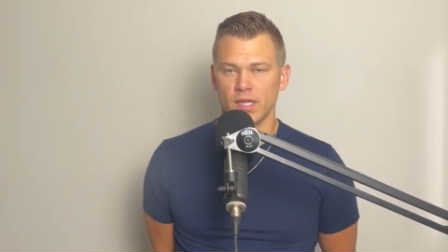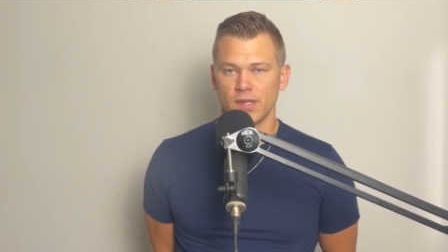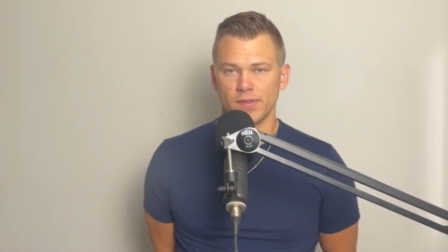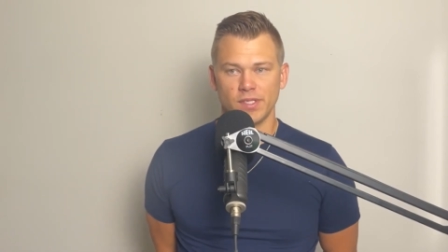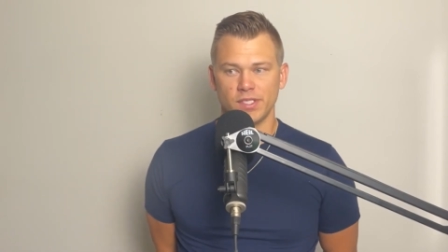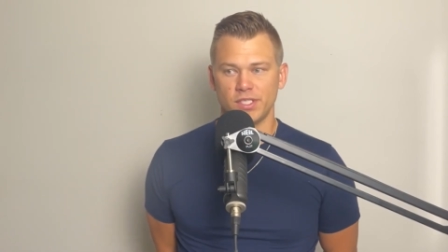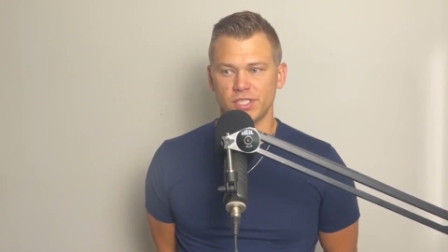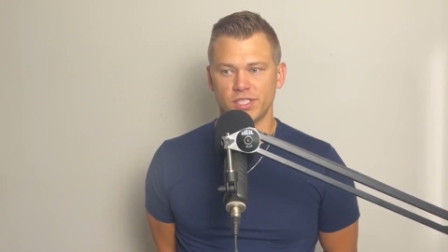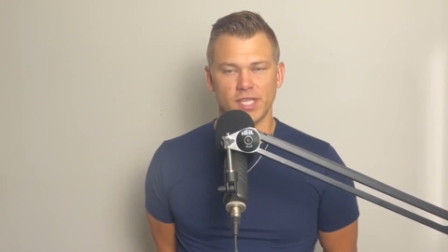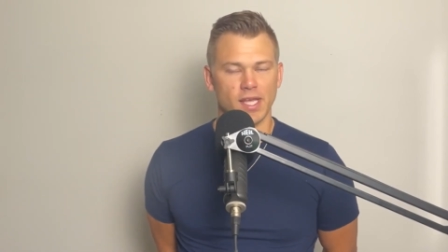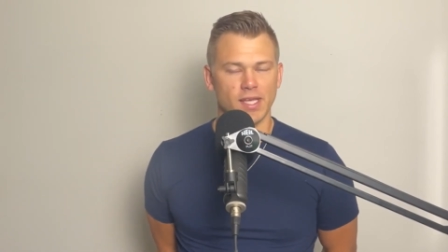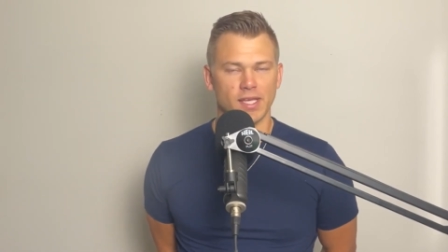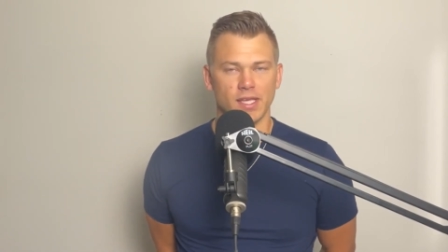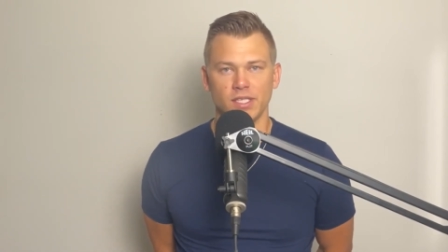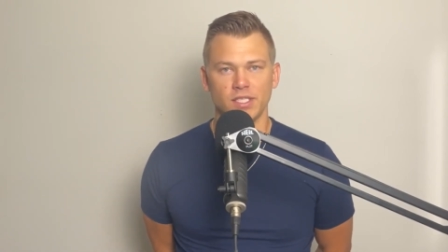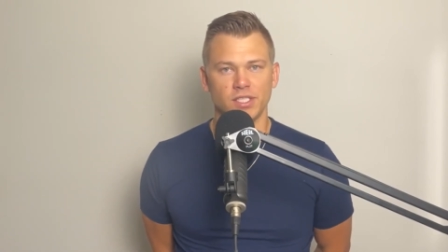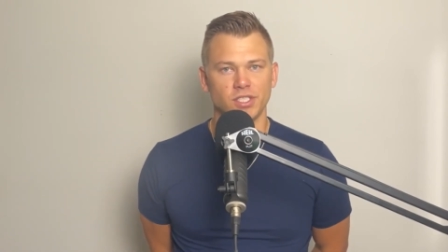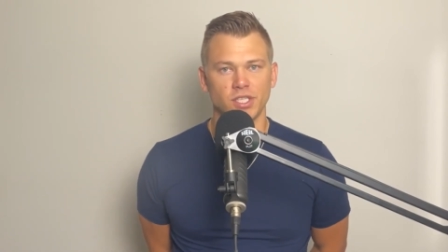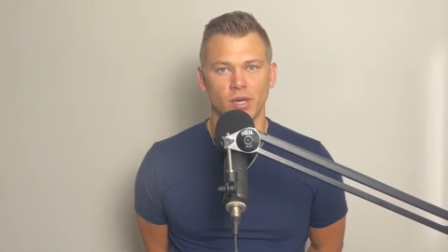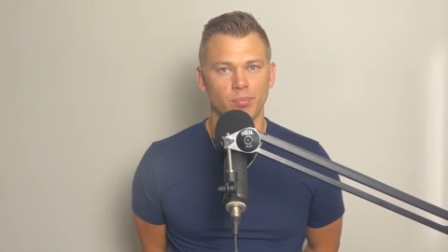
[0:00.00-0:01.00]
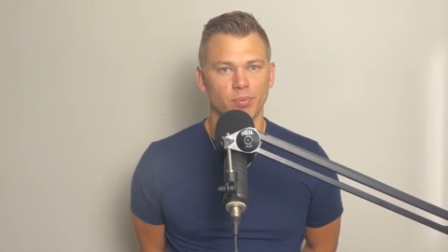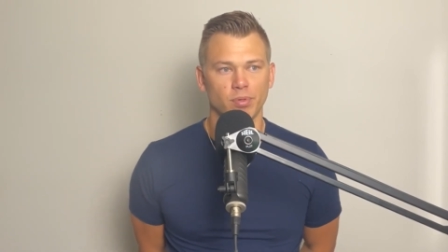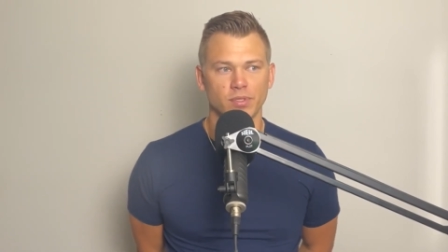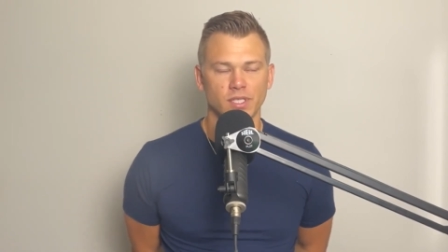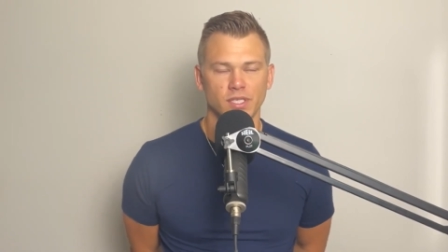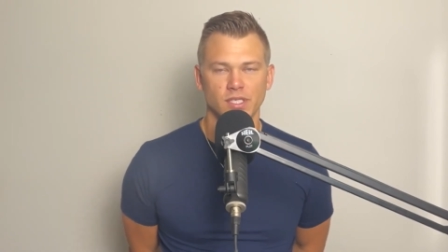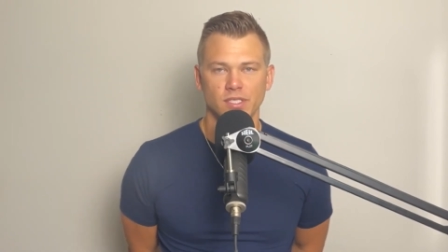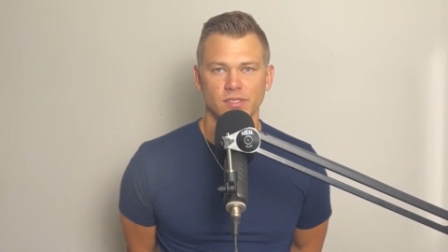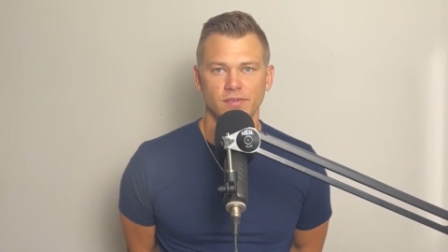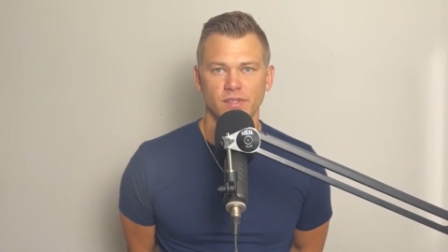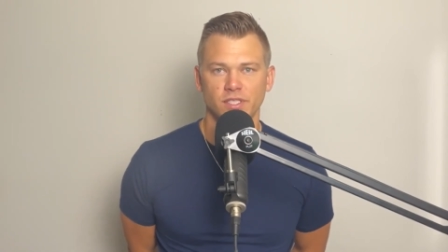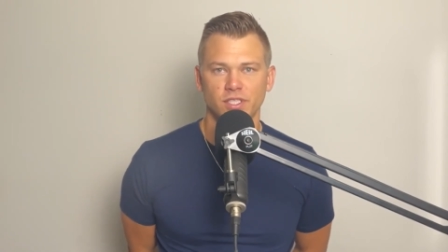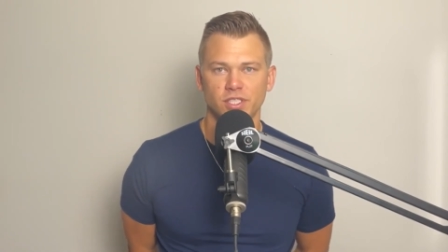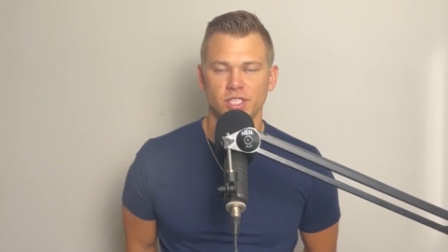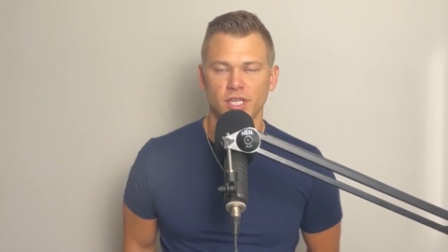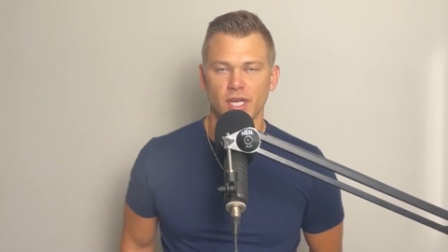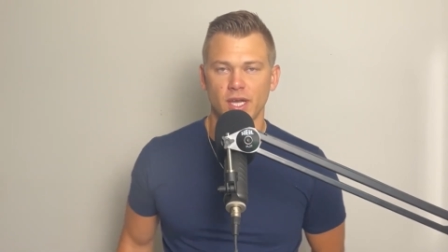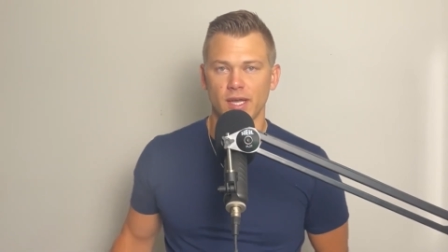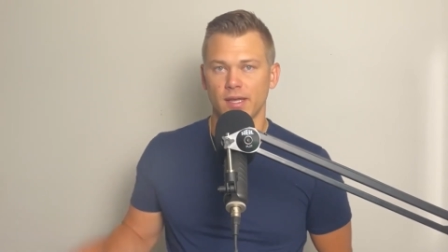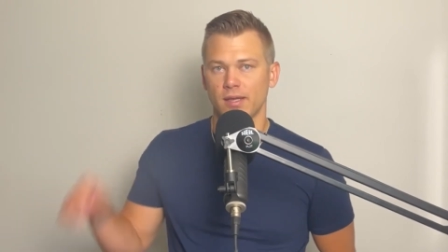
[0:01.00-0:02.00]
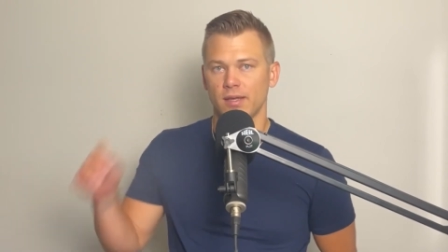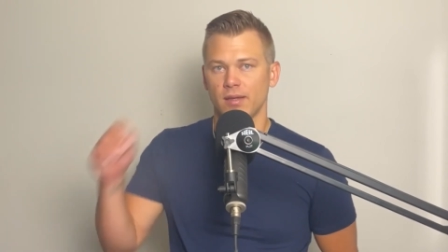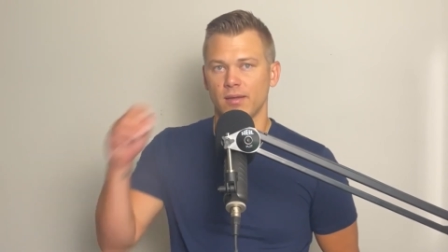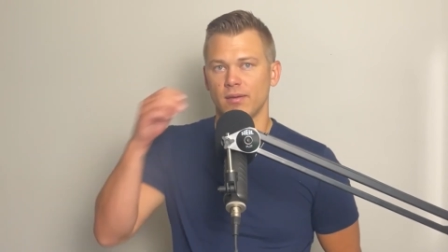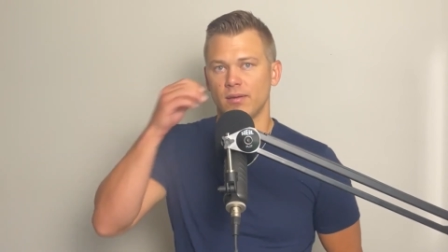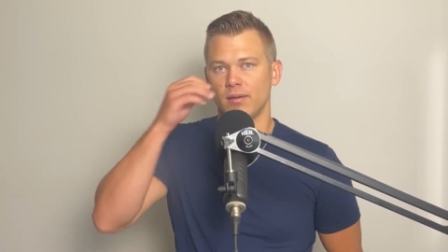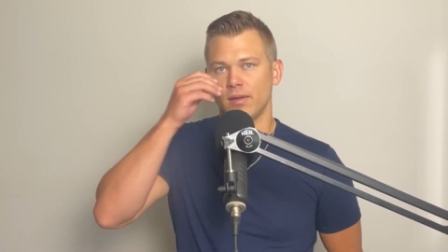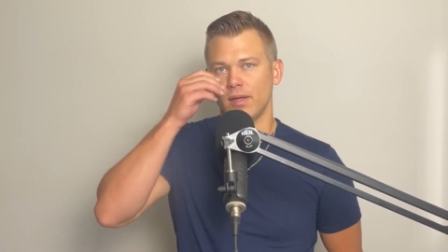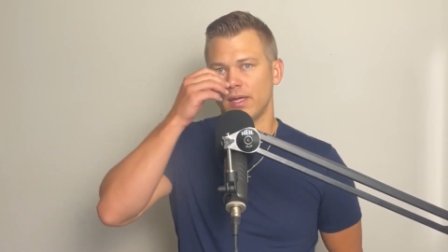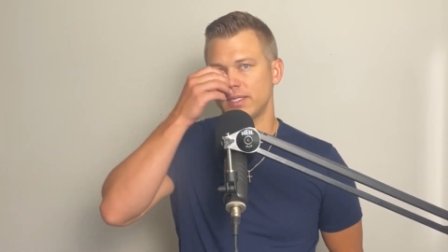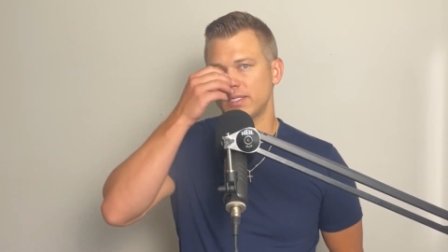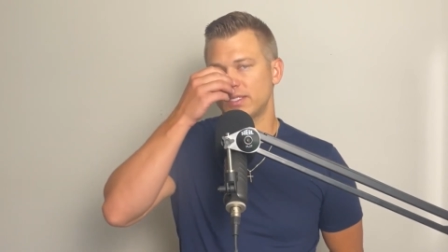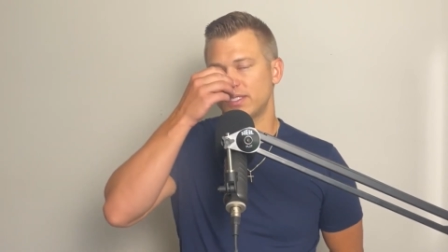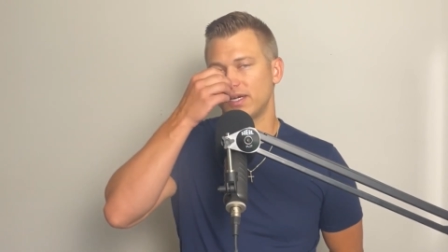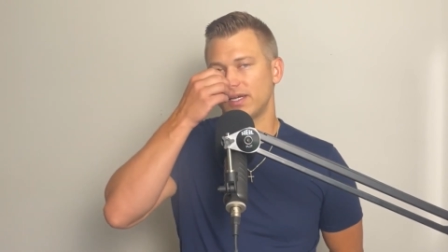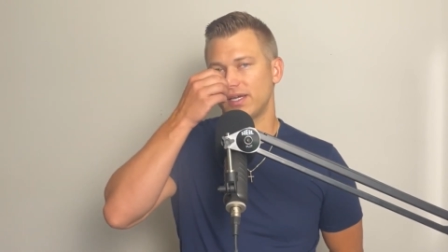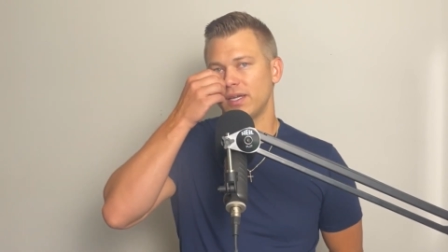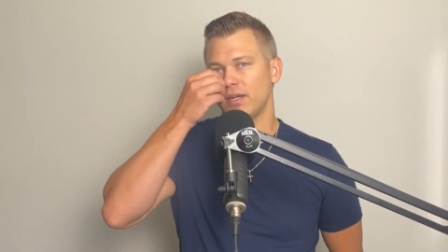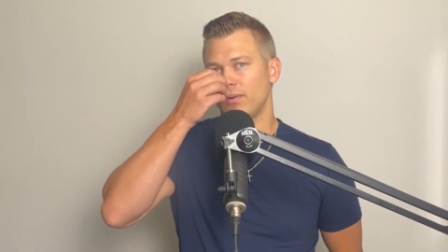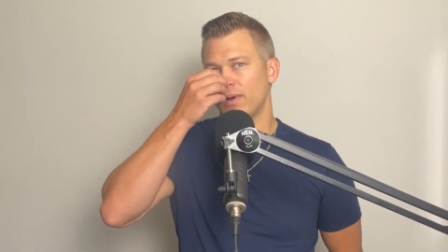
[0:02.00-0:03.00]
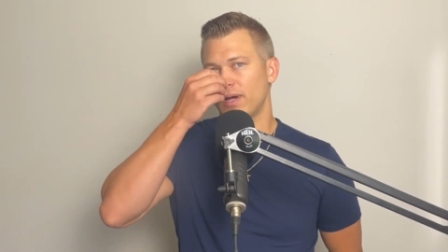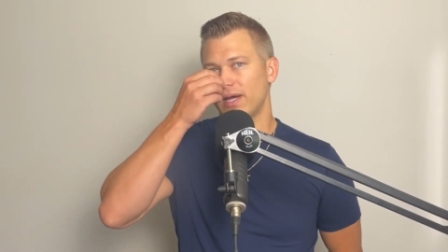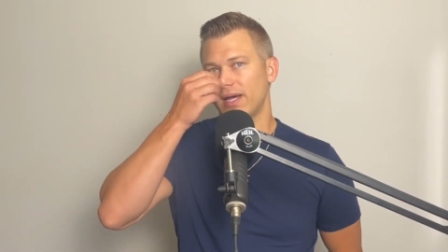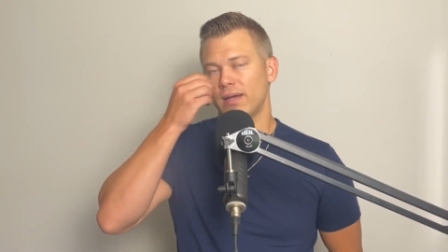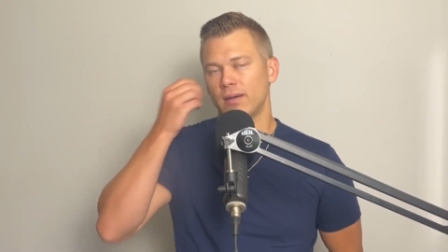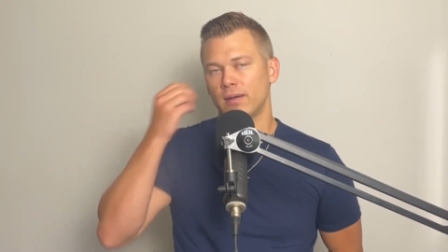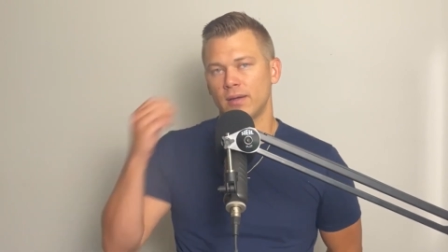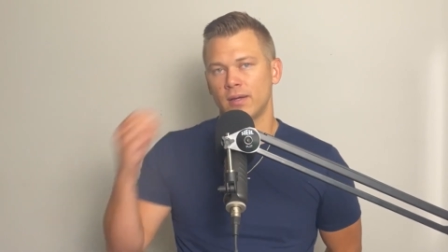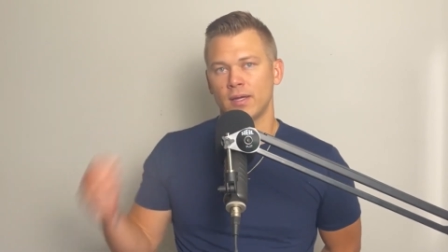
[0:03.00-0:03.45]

then just take each a percentage of each check and tuck it away,